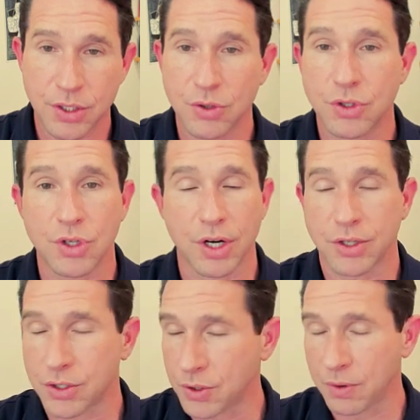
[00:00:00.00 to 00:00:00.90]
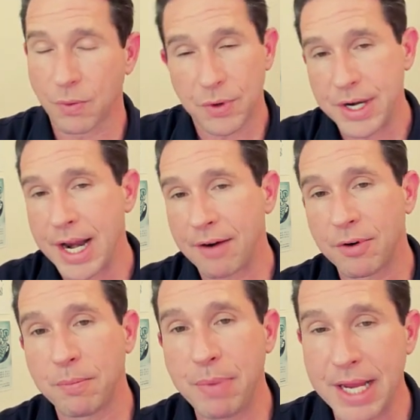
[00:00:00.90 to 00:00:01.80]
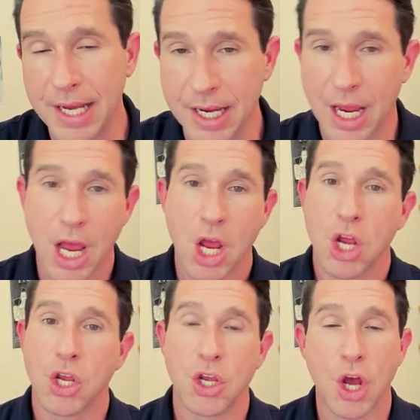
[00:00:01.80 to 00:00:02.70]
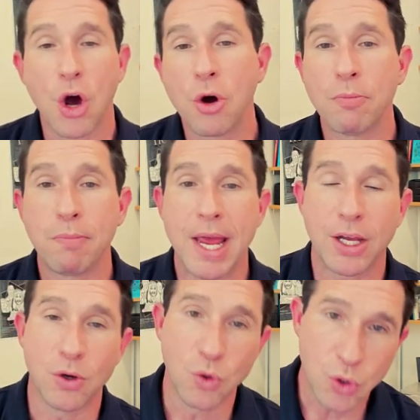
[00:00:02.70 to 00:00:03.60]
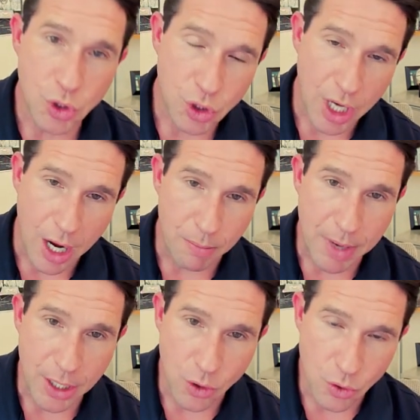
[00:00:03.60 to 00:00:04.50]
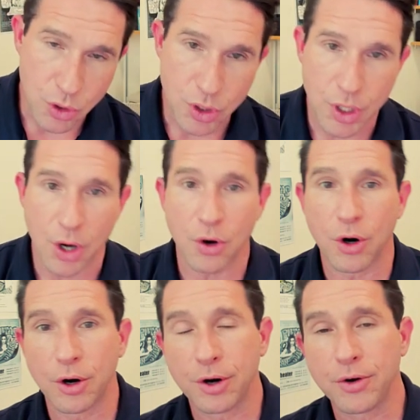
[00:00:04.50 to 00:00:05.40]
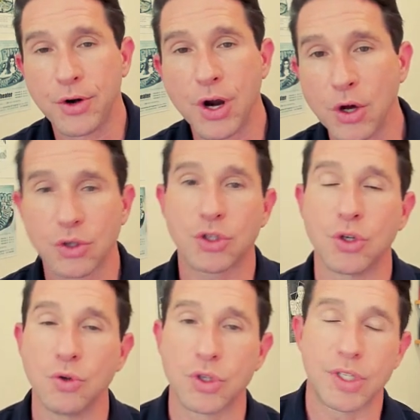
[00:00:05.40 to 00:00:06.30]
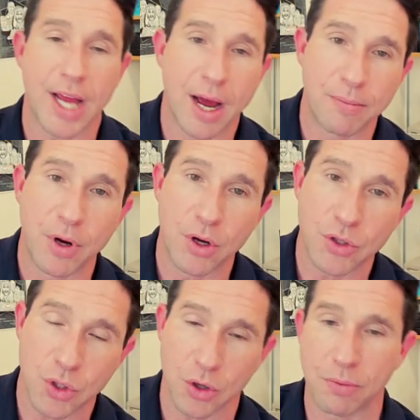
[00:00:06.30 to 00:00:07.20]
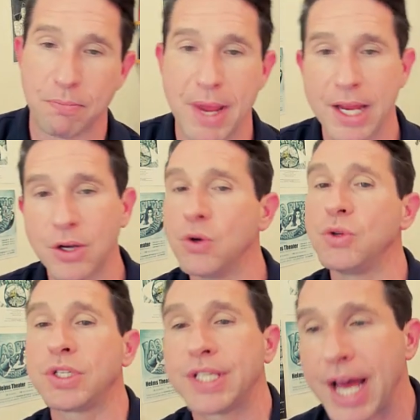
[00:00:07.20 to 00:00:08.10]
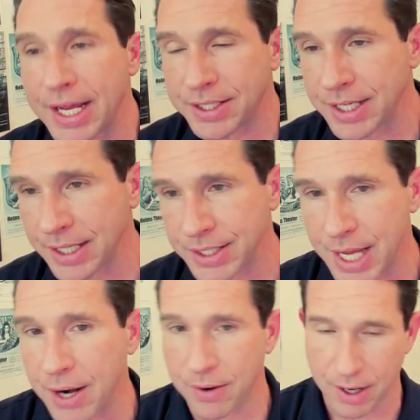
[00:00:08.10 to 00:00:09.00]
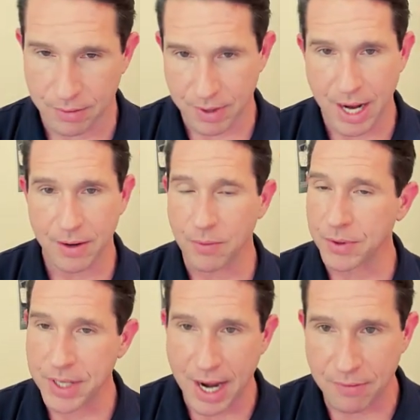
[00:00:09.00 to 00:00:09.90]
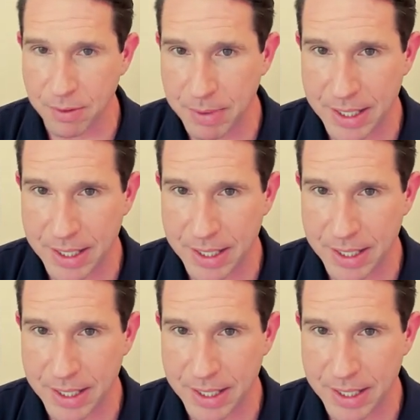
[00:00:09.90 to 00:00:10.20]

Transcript: structures, so it will never be Yo me gusta, me gusto, or nos gustamos, or me gustas, etc., right? It will never be